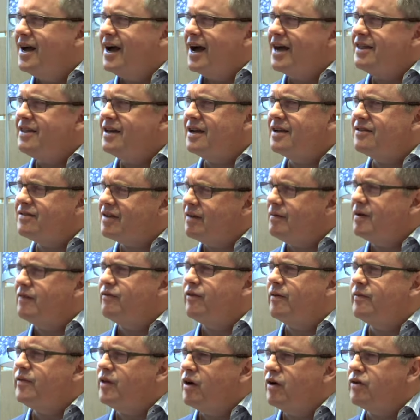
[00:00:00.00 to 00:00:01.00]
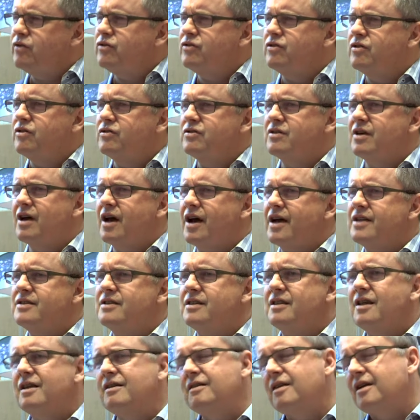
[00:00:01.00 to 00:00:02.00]
I think it's coming from those two
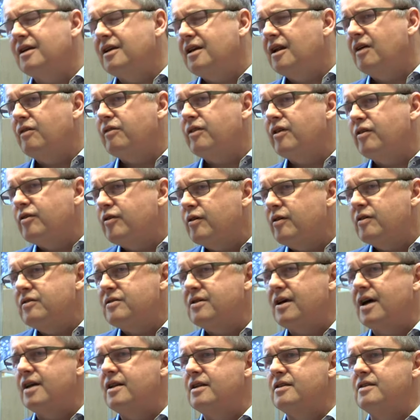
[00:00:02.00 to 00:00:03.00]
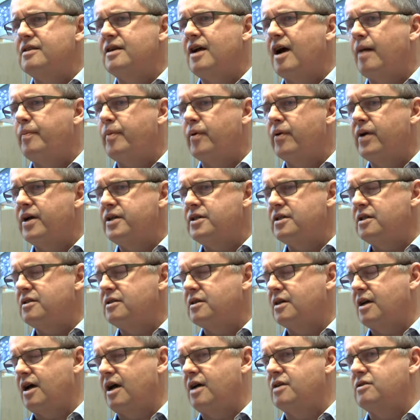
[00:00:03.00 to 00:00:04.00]
sides. And then, you know, the third side is the
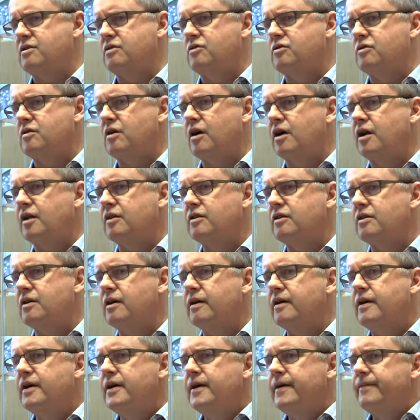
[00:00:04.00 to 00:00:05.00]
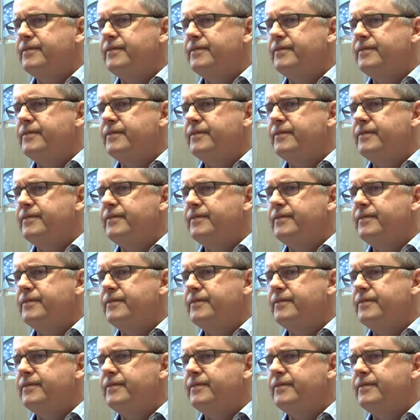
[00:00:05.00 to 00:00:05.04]
operations guys are starting to,